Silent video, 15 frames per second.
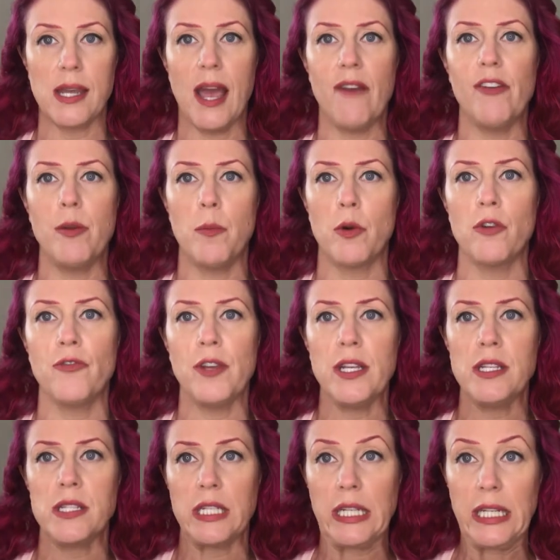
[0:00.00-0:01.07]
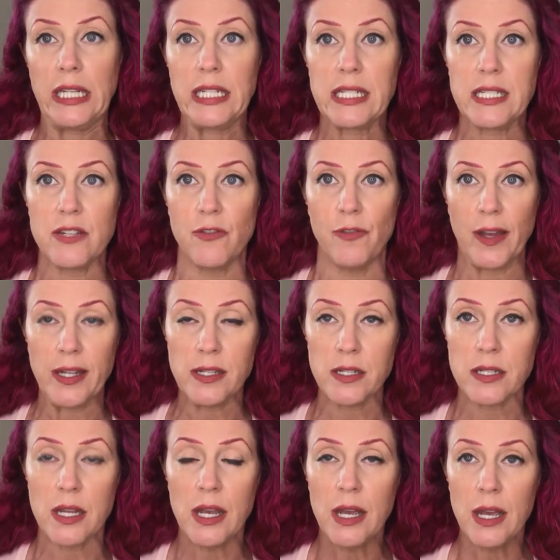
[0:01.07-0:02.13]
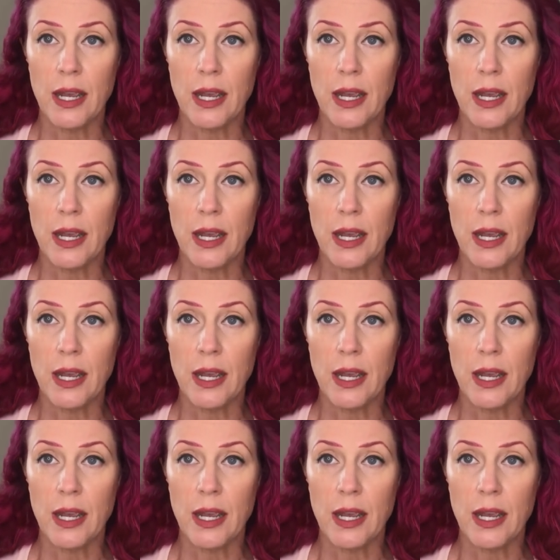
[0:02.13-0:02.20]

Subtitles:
Kevin Murphy's Heated Defense.